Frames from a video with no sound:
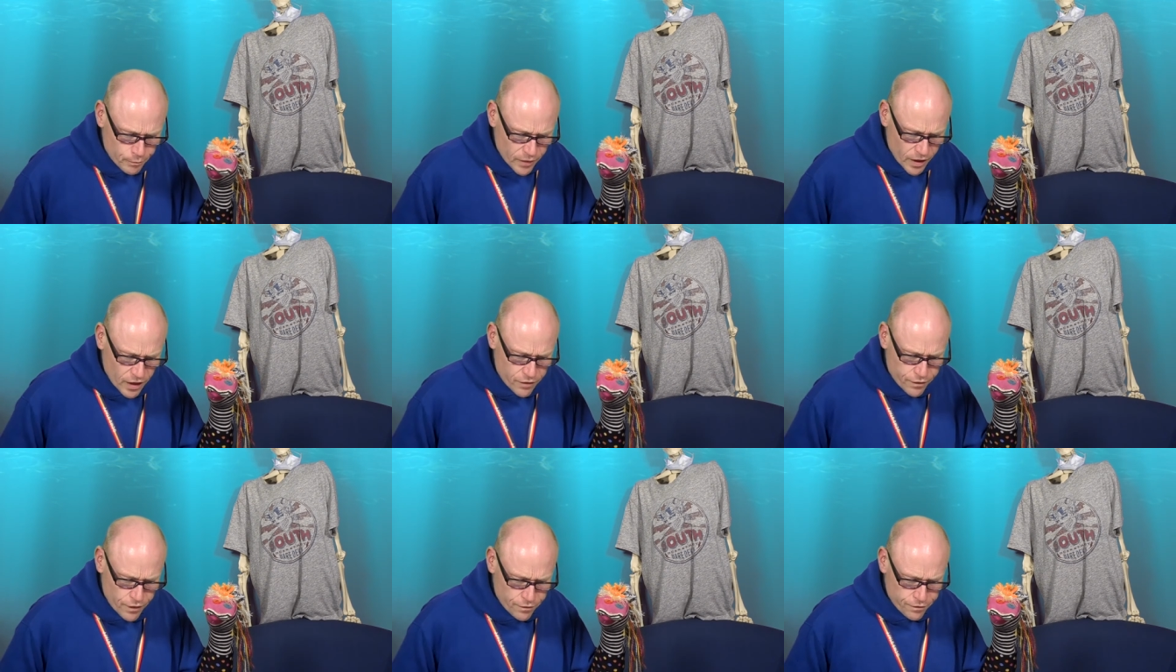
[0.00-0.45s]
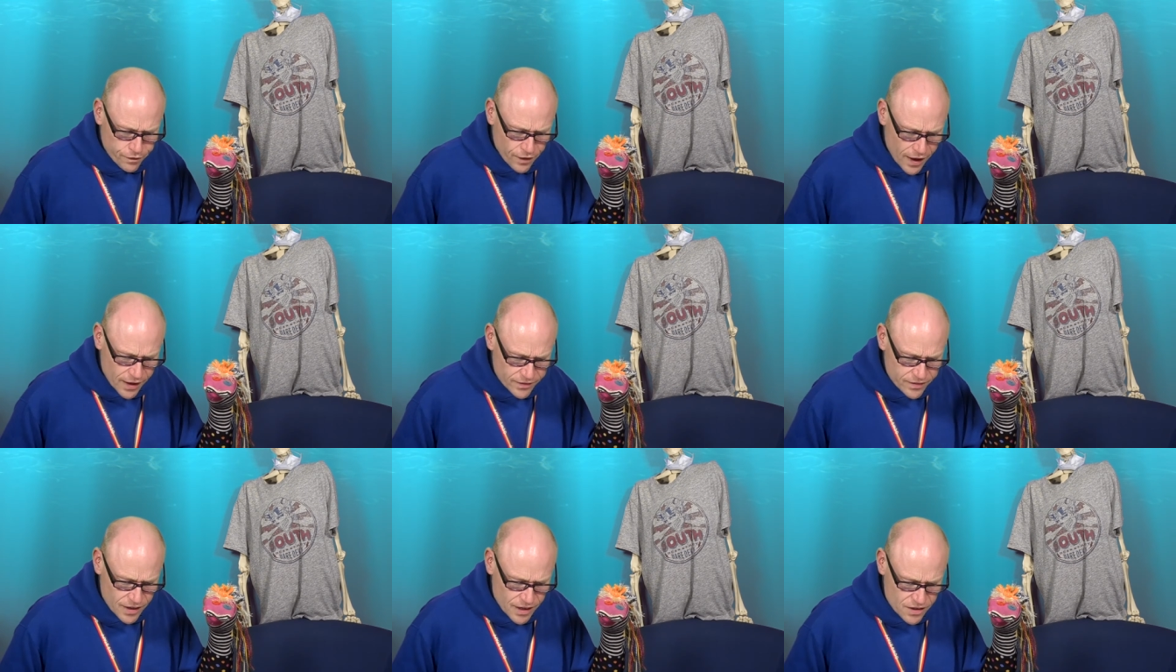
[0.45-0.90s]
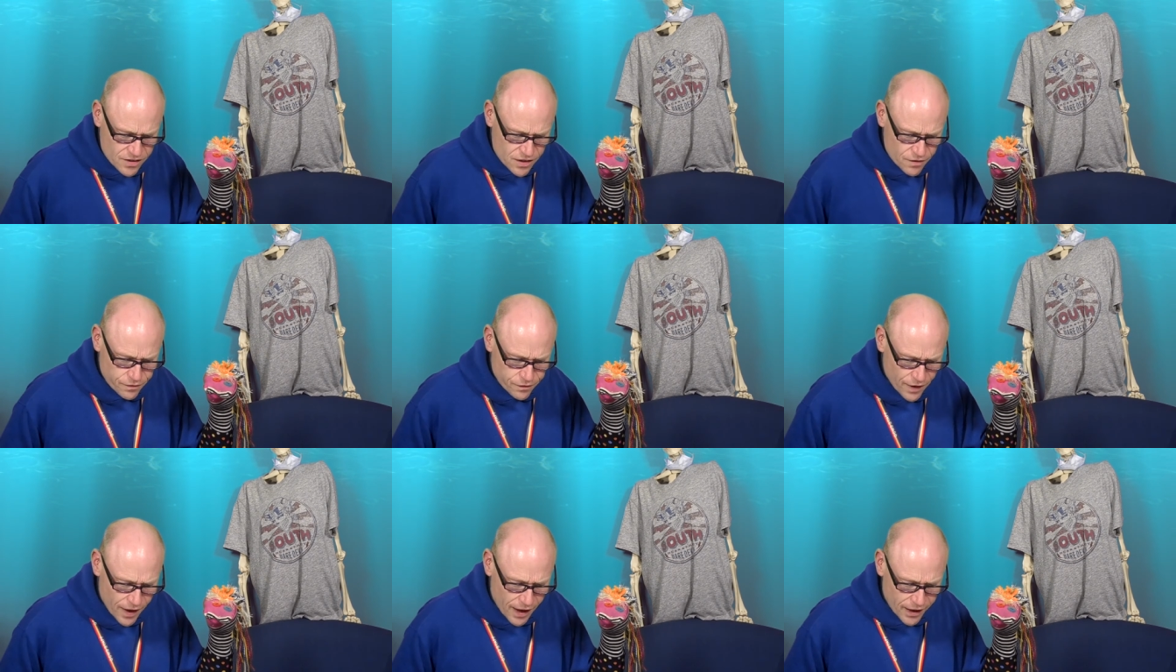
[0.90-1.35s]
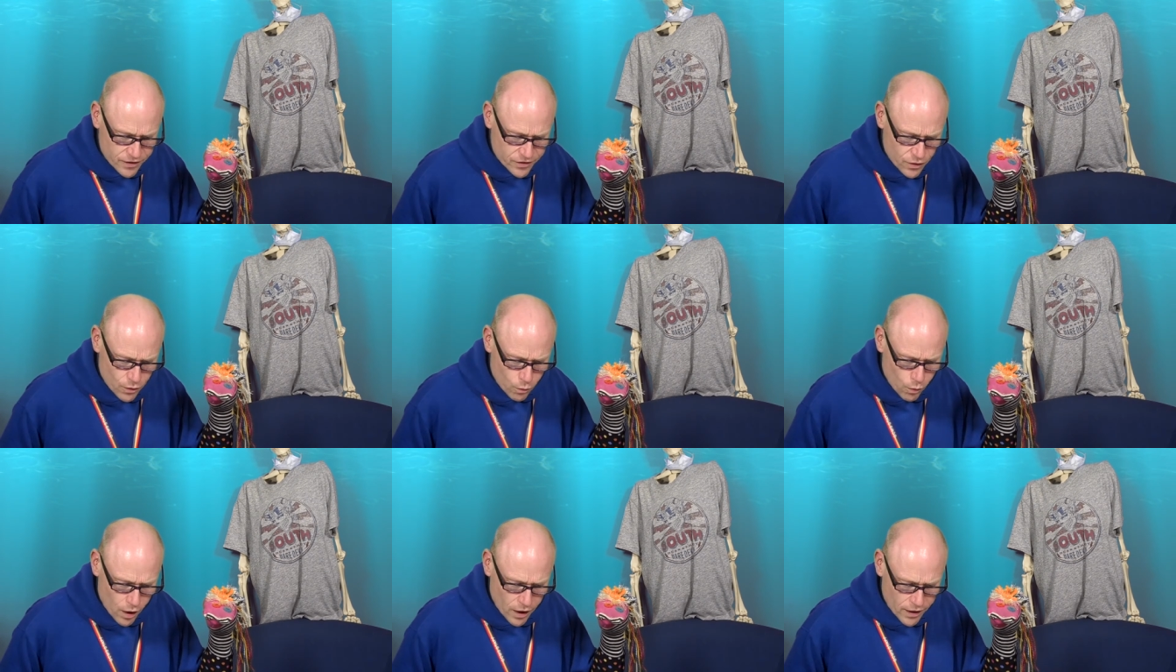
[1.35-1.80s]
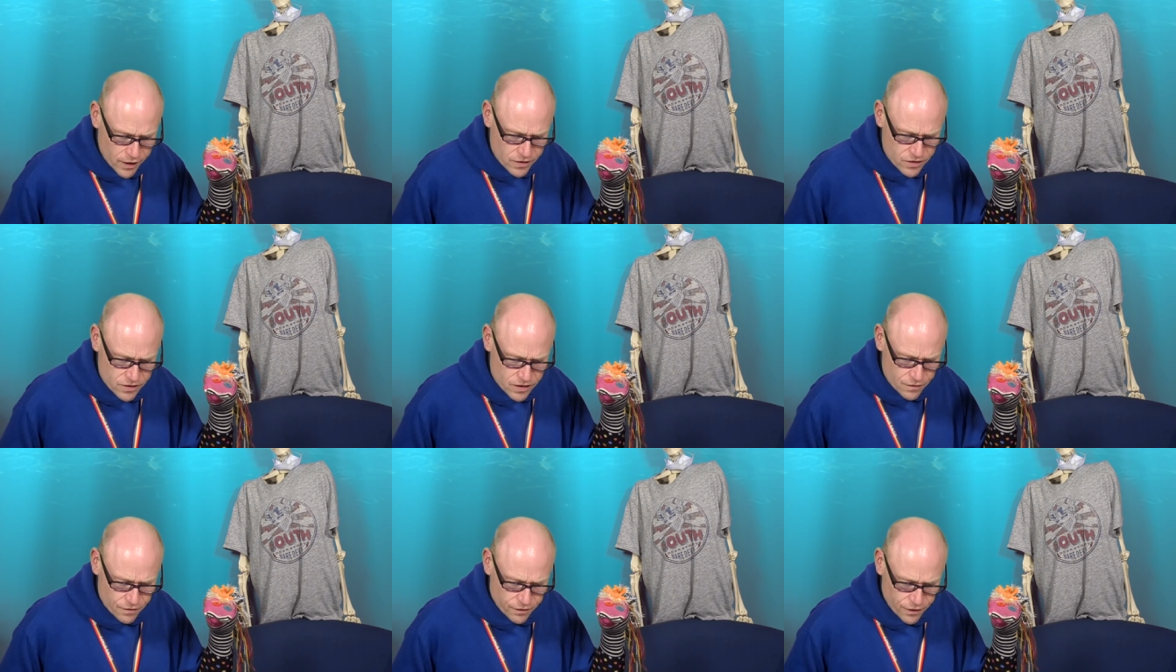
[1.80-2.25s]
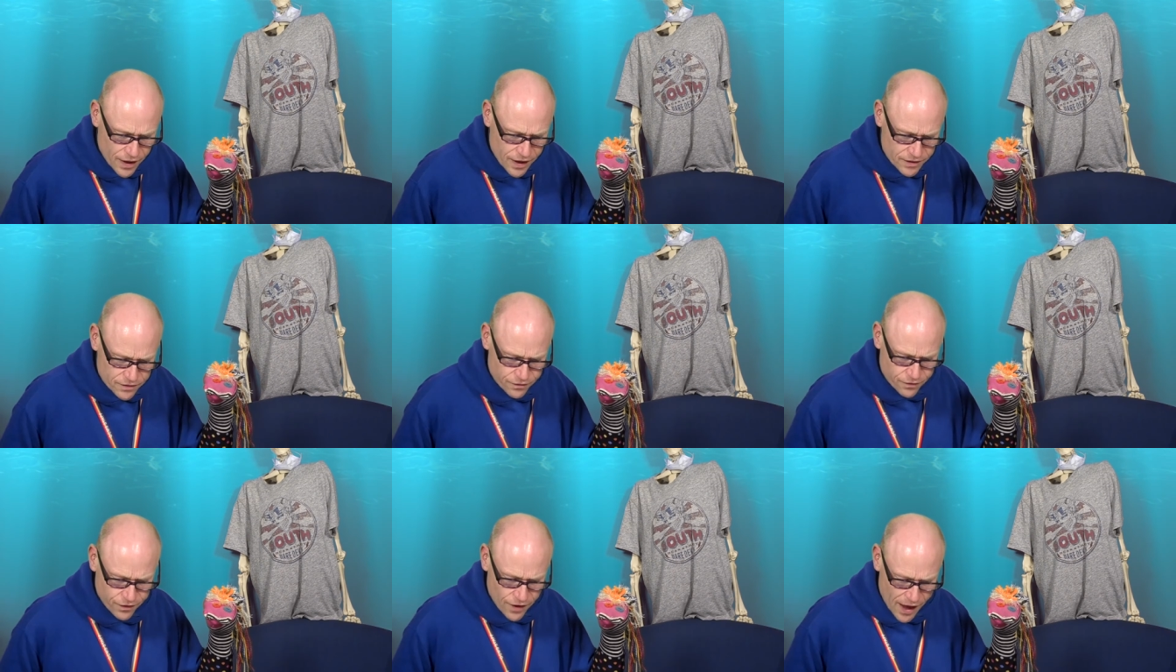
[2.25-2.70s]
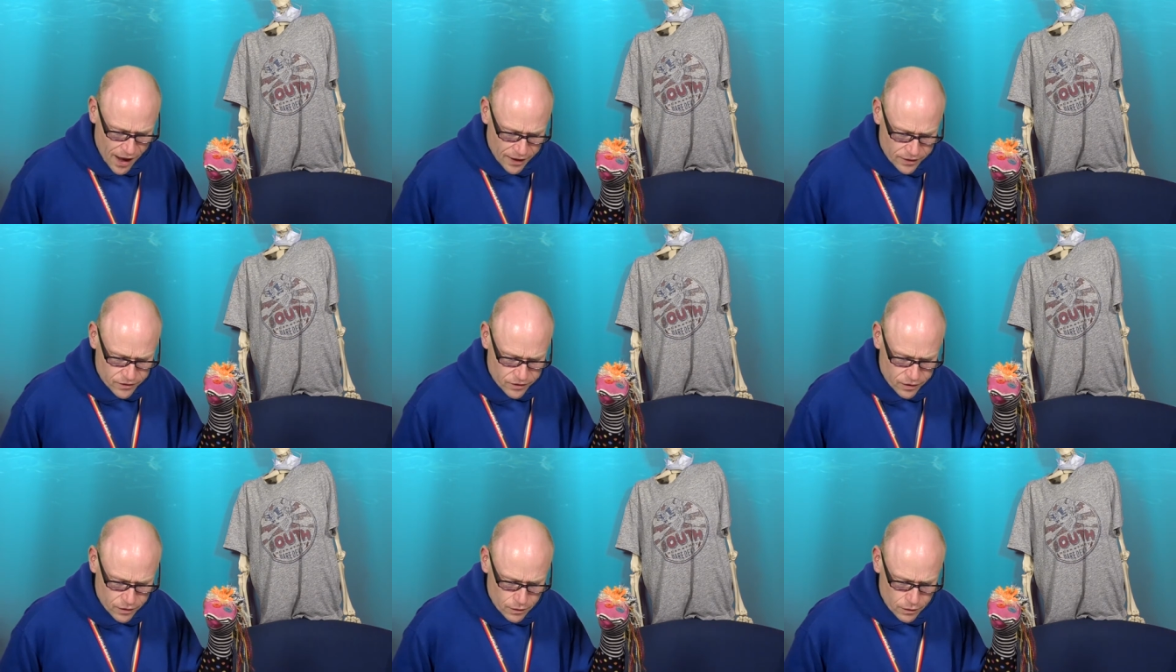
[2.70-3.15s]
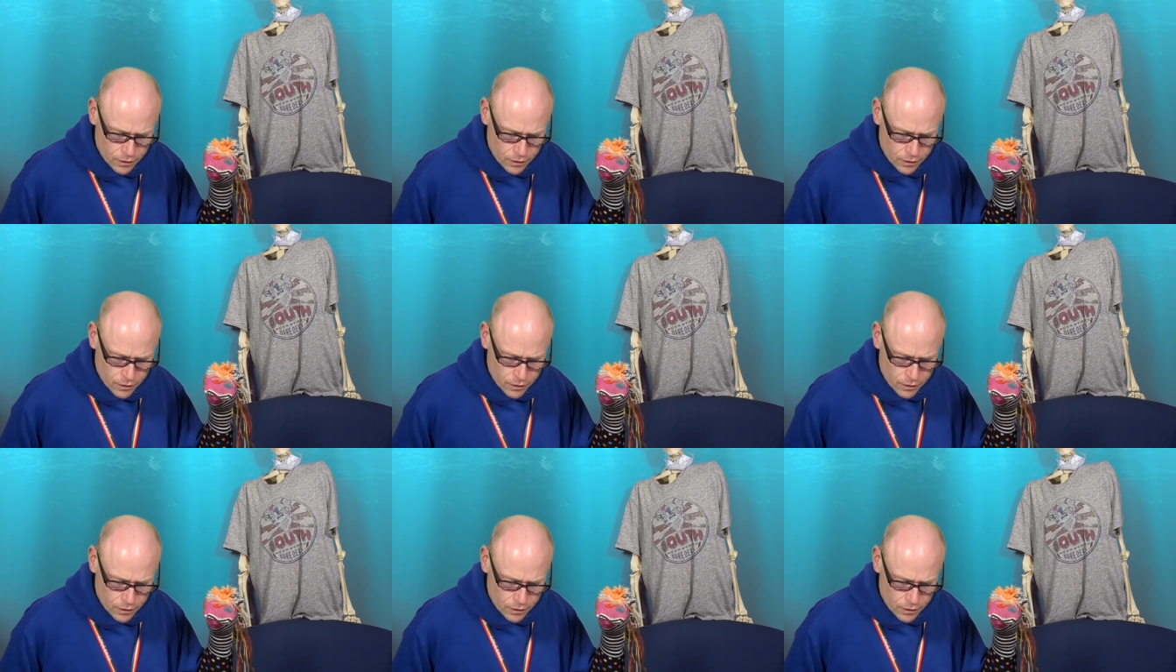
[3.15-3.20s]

if a flat is a flat, why isn't a flat flat?